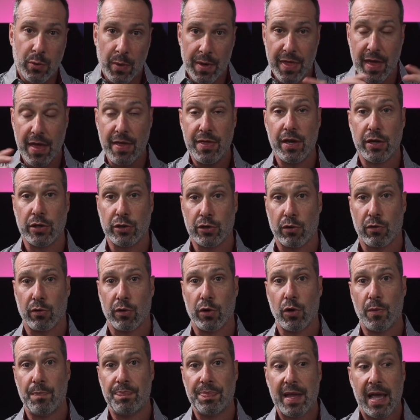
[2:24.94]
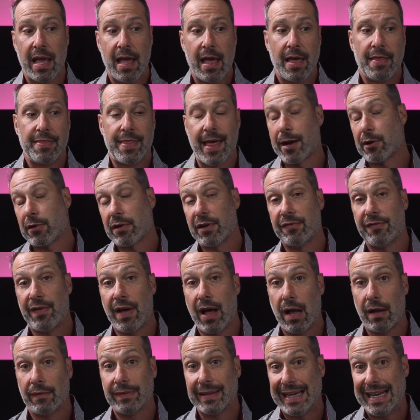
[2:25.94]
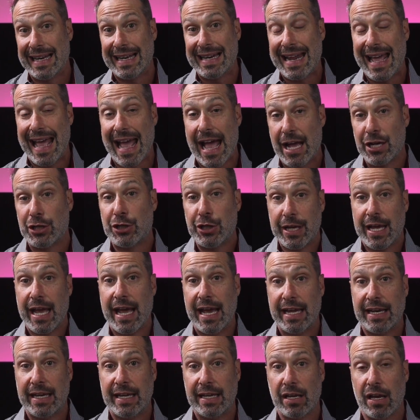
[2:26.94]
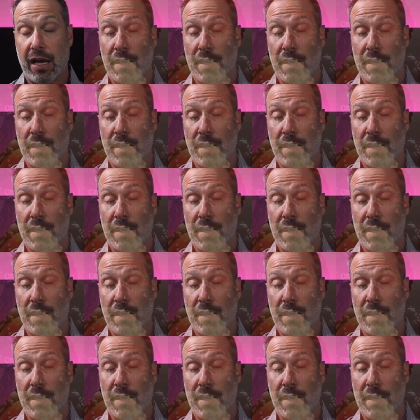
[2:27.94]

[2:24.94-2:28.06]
within this group that are involved in educating